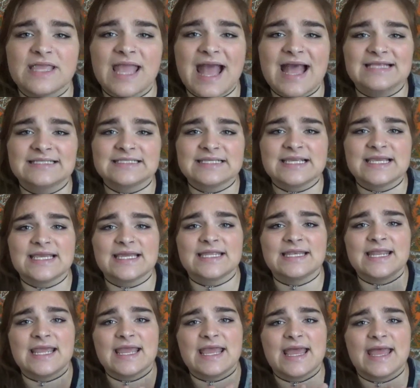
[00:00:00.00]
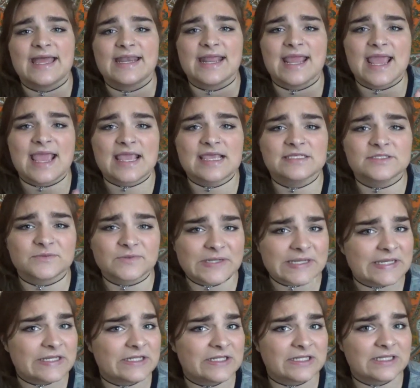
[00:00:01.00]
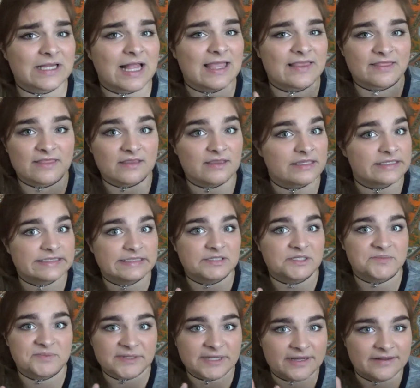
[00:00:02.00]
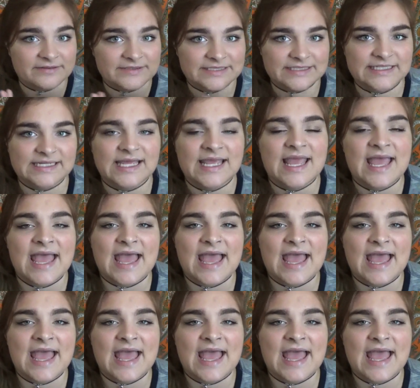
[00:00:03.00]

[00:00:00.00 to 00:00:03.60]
Cassian and Azriel, I think is how you pronounce it,